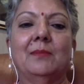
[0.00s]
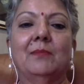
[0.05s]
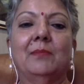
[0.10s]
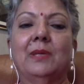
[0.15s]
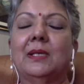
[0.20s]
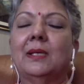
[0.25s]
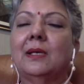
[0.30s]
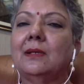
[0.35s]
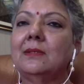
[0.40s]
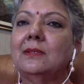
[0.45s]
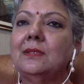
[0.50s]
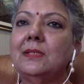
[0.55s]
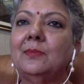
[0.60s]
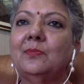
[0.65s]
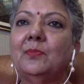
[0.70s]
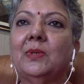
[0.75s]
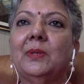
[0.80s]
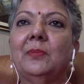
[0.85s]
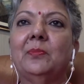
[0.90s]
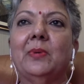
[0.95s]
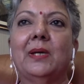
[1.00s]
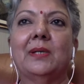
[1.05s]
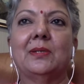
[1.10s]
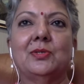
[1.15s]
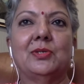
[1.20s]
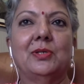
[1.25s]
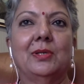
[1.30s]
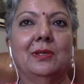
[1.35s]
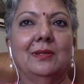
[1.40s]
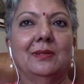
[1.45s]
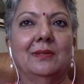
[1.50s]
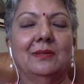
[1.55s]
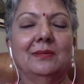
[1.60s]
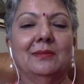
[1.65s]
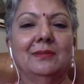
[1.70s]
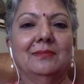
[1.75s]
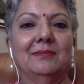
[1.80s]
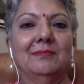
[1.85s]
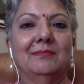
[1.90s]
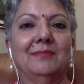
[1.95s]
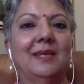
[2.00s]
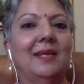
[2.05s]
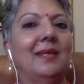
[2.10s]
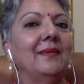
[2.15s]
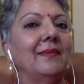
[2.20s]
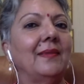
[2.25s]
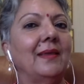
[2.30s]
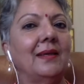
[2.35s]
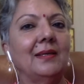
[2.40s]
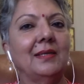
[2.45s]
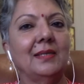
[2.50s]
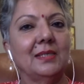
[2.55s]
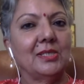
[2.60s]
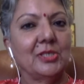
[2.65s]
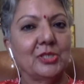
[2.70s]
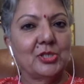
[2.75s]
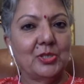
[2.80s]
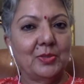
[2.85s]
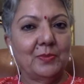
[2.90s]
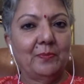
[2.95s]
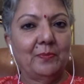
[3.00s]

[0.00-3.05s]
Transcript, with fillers: but are deeply patriarchal in their leadership